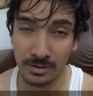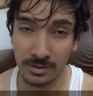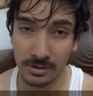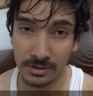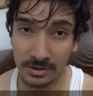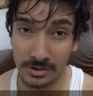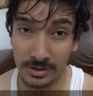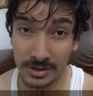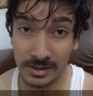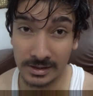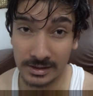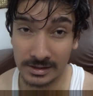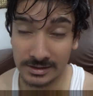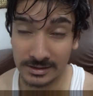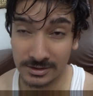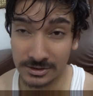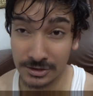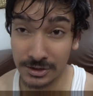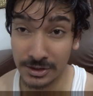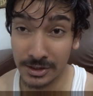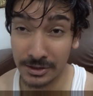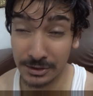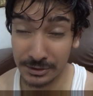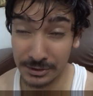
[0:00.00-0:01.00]

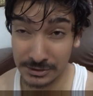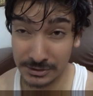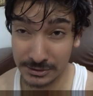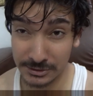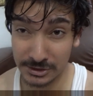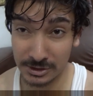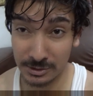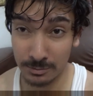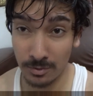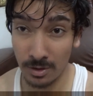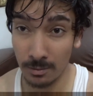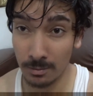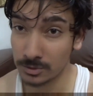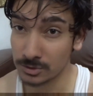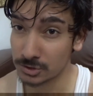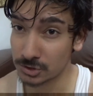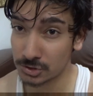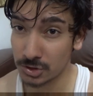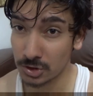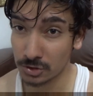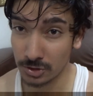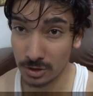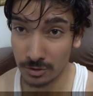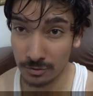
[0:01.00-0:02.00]
three criticism of
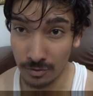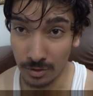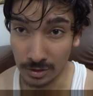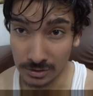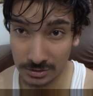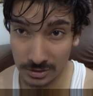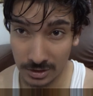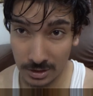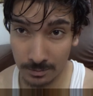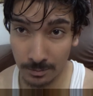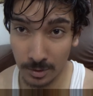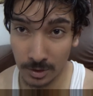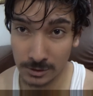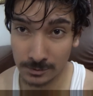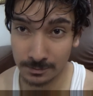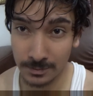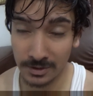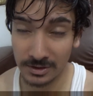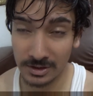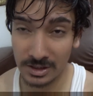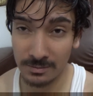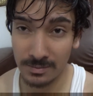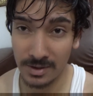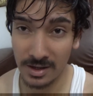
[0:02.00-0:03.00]
structural functional
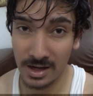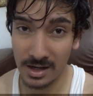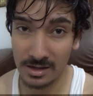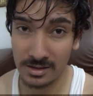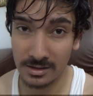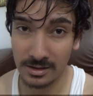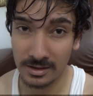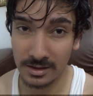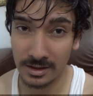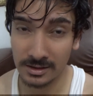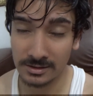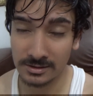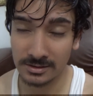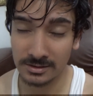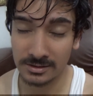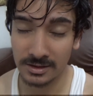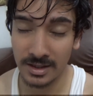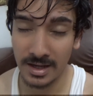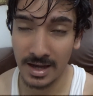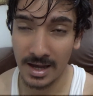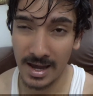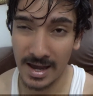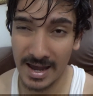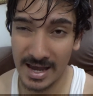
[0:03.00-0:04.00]
perspective, and his
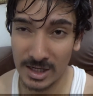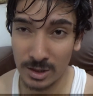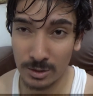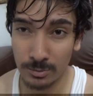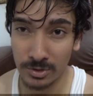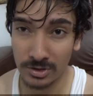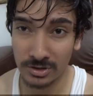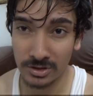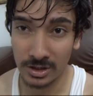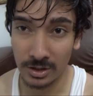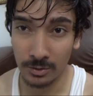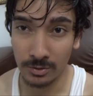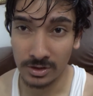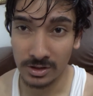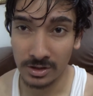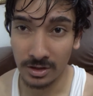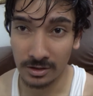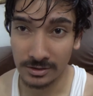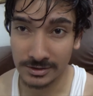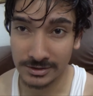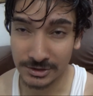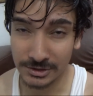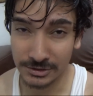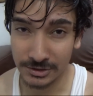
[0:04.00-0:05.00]
anomy theory
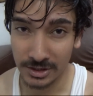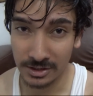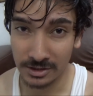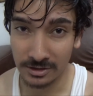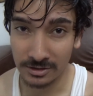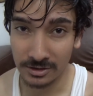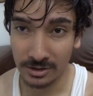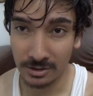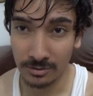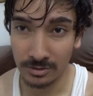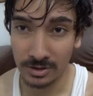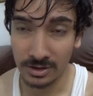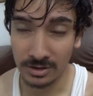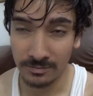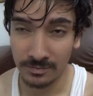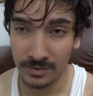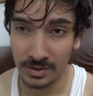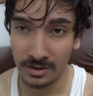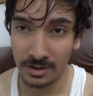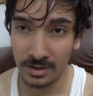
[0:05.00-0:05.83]
or strain theory,